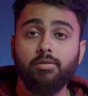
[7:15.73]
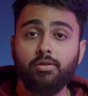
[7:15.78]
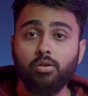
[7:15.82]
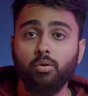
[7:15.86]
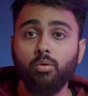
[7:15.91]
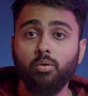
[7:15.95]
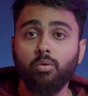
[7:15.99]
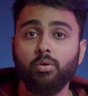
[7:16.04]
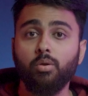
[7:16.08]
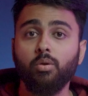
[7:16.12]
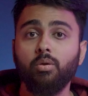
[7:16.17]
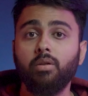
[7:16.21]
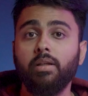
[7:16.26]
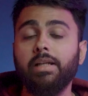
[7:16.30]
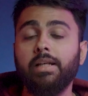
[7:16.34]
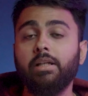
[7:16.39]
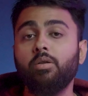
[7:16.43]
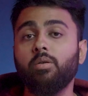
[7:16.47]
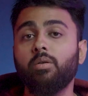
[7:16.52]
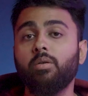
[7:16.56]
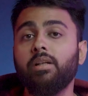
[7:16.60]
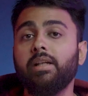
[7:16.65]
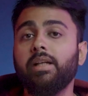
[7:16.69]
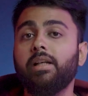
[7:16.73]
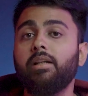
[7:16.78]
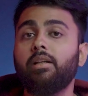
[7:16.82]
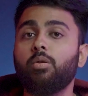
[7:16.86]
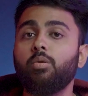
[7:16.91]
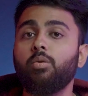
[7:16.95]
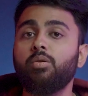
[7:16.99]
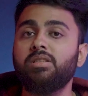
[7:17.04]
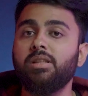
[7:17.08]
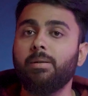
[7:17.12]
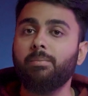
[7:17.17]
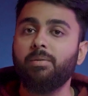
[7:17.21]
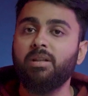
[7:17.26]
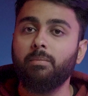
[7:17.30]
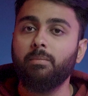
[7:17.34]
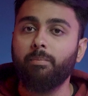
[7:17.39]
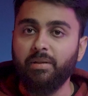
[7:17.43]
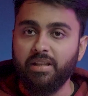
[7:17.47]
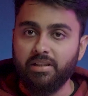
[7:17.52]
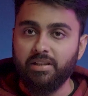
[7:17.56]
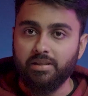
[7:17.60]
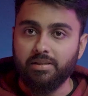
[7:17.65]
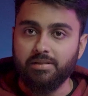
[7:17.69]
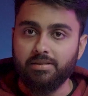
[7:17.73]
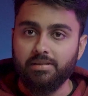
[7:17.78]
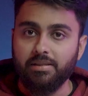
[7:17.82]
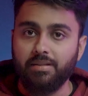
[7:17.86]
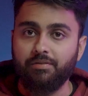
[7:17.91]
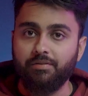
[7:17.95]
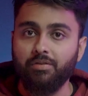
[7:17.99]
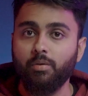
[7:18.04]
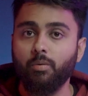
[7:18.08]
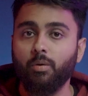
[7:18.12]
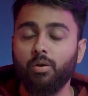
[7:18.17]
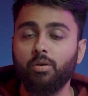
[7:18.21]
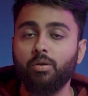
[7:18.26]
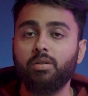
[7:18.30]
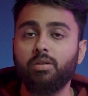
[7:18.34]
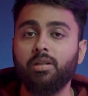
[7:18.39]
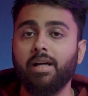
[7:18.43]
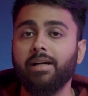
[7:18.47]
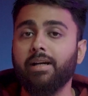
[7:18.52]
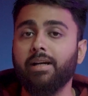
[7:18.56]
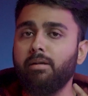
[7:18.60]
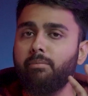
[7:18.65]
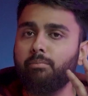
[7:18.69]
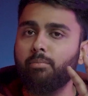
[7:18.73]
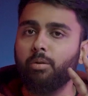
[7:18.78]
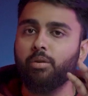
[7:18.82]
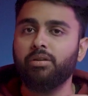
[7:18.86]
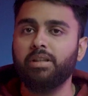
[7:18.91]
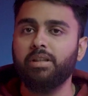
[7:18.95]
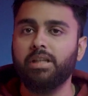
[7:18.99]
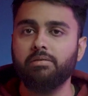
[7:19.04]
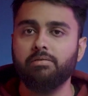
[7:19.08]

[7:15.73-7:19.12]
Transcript: So you'll need to create two separate pages if you want to target both